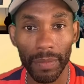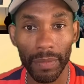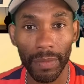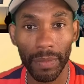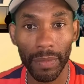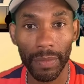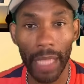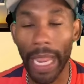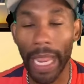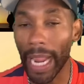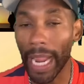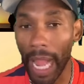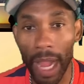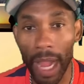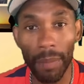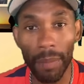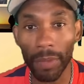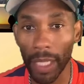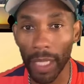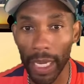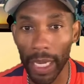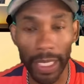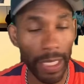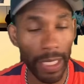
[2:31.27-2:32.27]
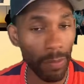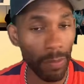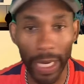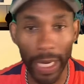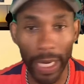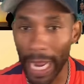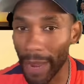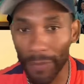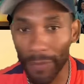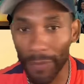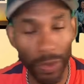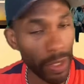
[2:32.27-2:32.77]
Like, I'm lucky.
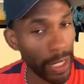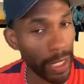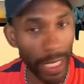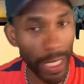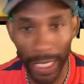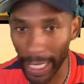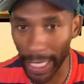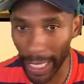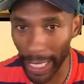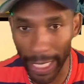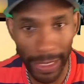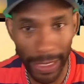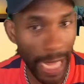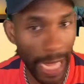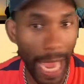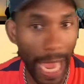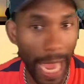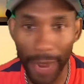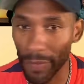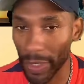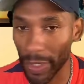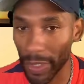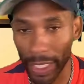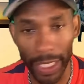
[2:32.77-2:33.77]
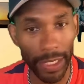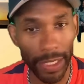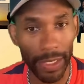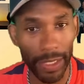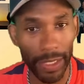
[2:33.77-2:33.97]
Whatever it is, however it is,